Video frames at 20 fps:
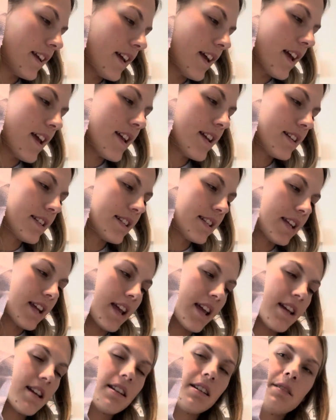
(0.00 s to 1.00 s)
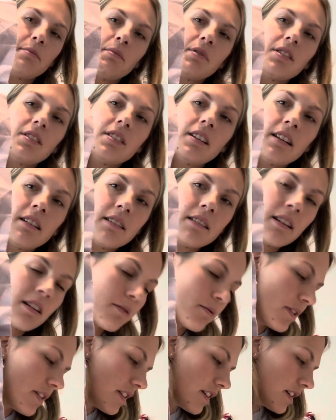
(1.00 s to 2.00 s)
.88% done
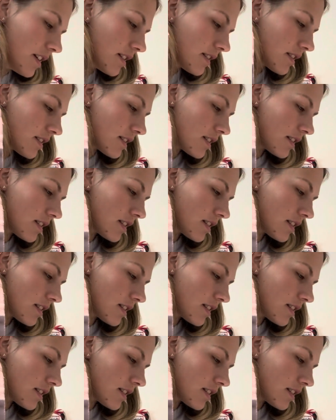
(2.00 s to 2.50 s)
with it.